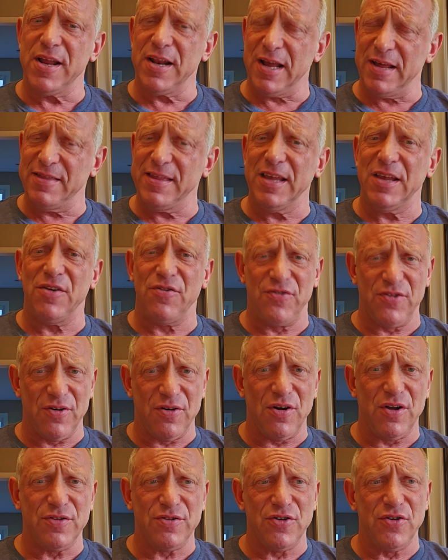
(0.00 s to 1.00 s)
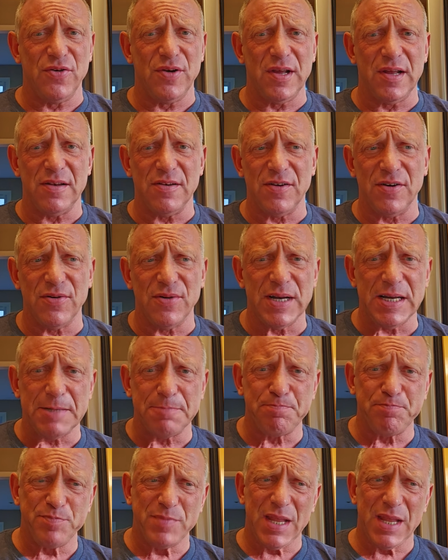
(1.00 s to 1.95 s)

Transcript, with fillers: and I think you should all tune into it.